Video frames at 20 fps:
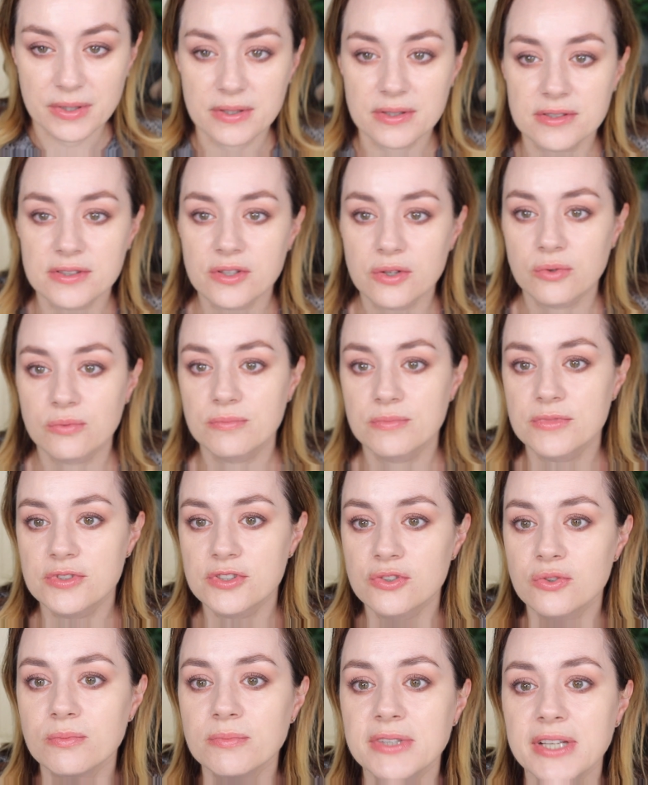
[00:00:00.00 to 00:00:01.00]
So,
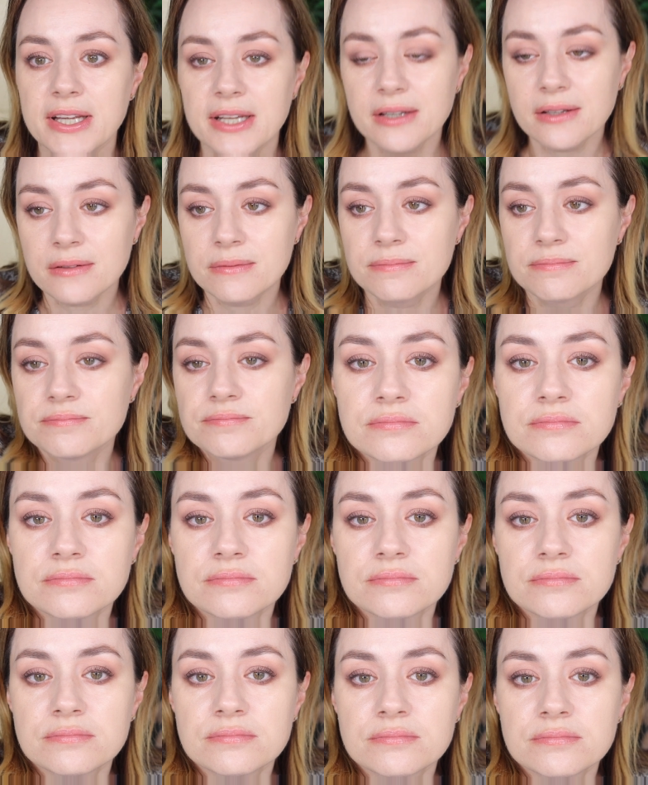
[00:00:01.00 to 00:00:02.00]
zoomed in.
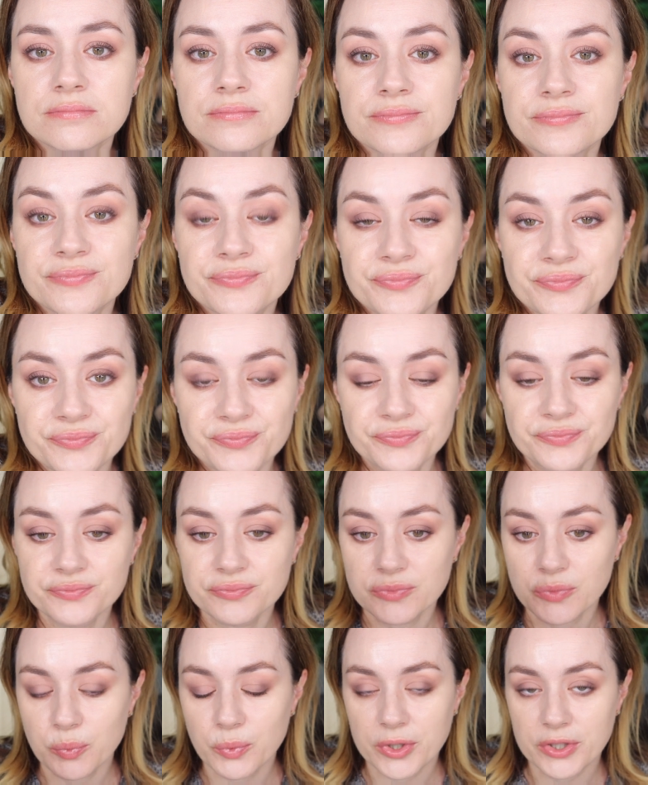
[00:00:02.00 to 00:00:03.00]

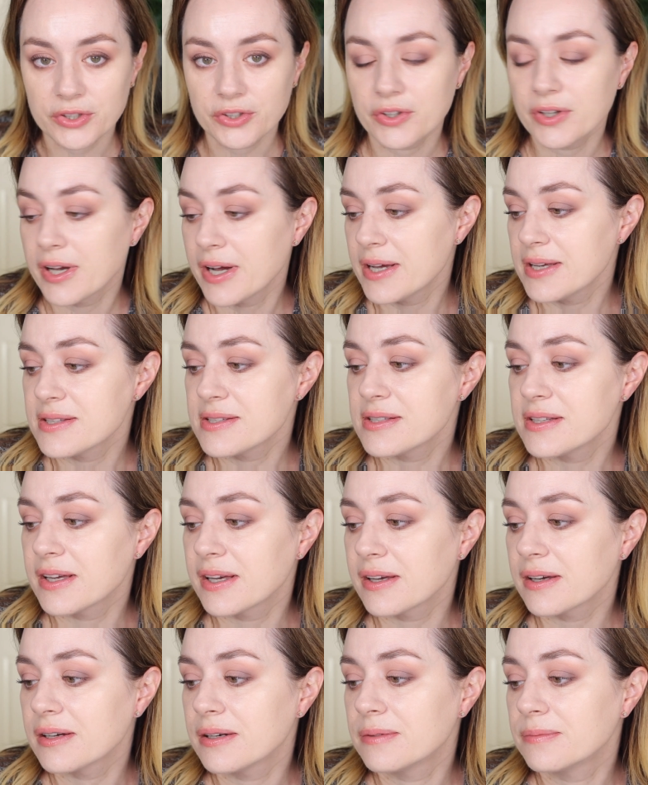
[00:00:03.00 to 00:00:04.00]
What do you guys
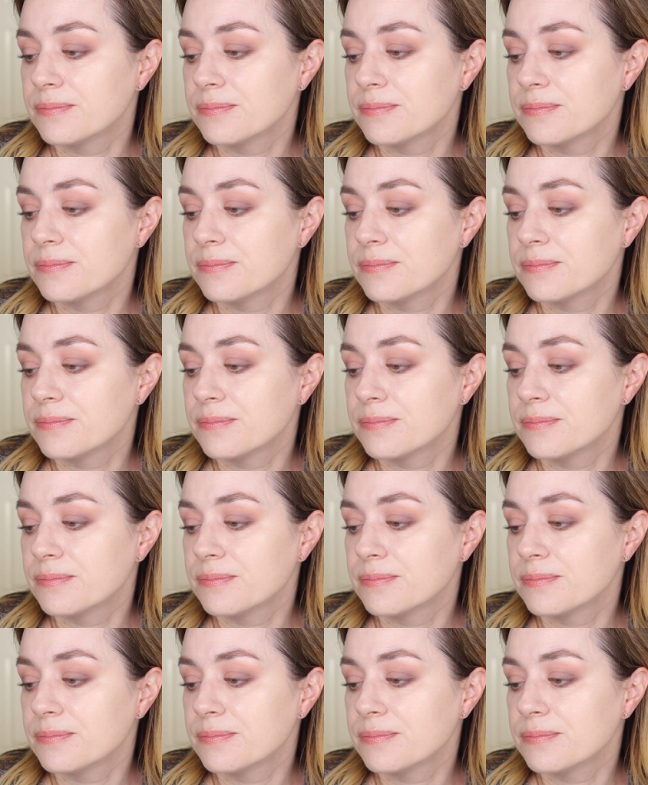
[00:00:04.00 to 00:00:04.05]
think?